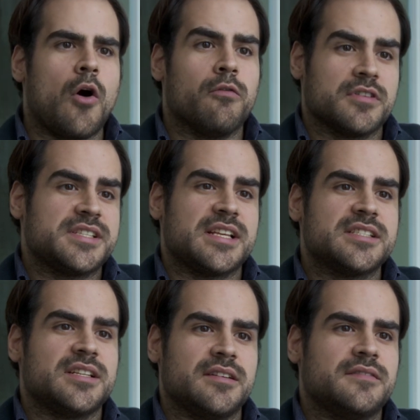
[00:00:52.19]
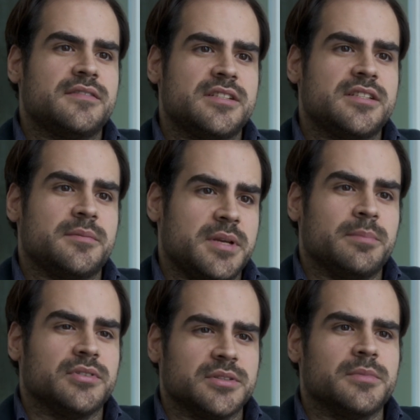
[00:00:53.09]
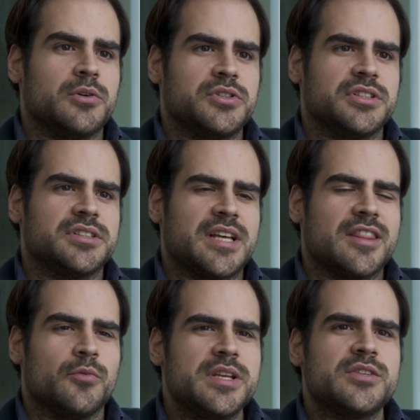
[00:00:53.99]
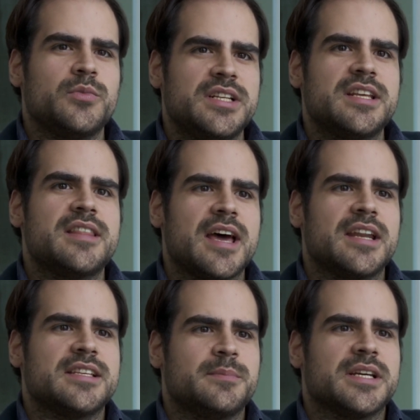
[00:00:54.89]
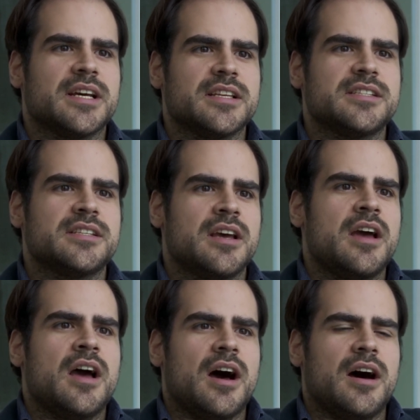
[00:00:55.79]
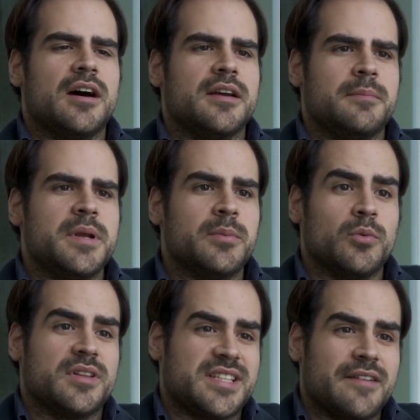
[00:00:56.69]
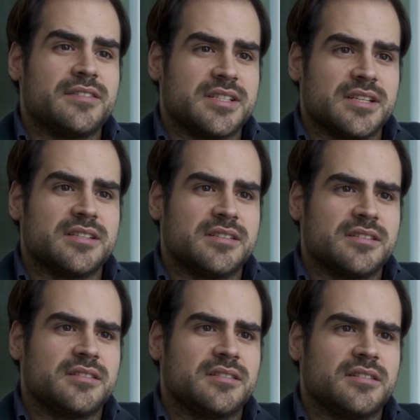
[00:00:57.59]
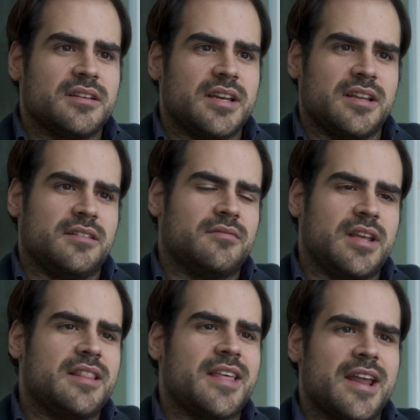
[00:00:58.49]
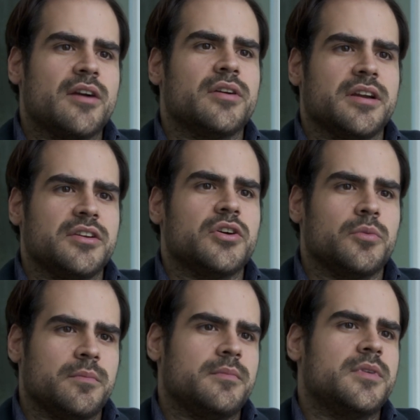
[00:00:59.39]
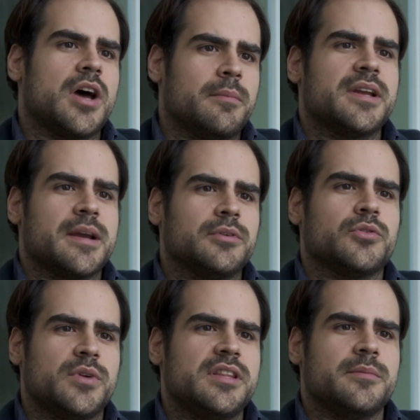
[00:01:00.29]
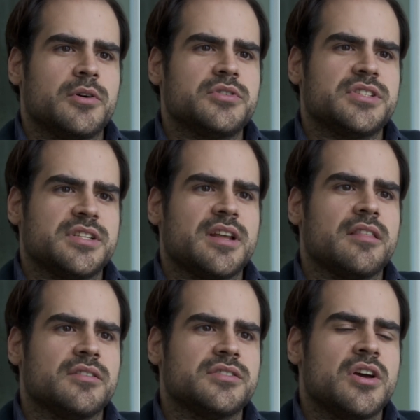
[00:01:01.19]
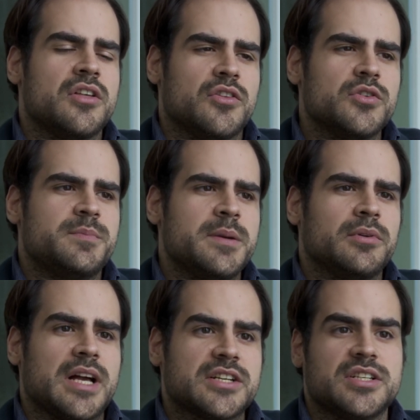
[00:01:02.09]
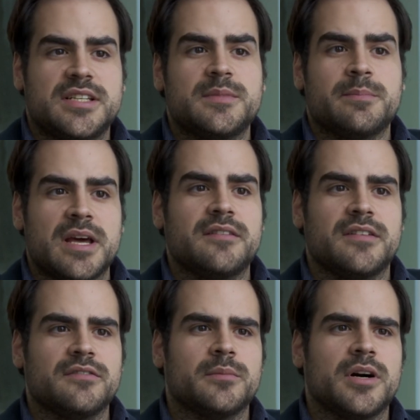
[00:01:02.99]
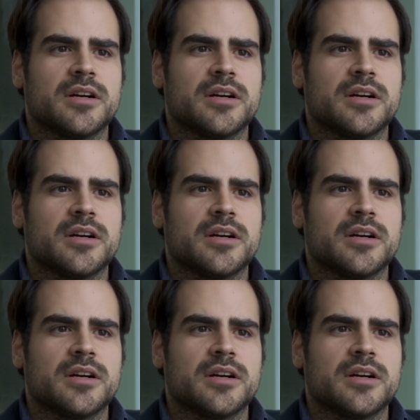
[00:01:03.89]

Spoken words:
oversensitive to people's emotions. And the reason we did that is because in people with deficits in that area, you know, not being able to read the emotions in others, those people actually seem to benefit from